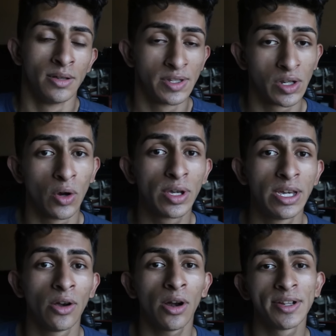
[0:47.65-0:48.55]
So
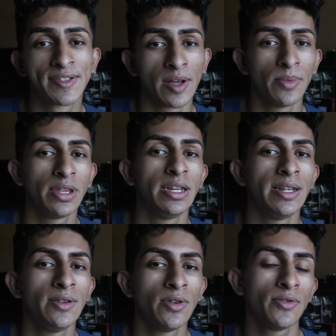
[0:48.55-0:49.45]
here are some of the
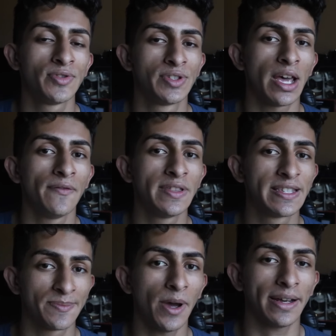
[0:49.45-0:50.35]
new Note seven
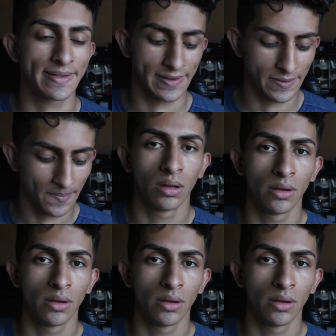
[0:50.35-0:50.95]
specs.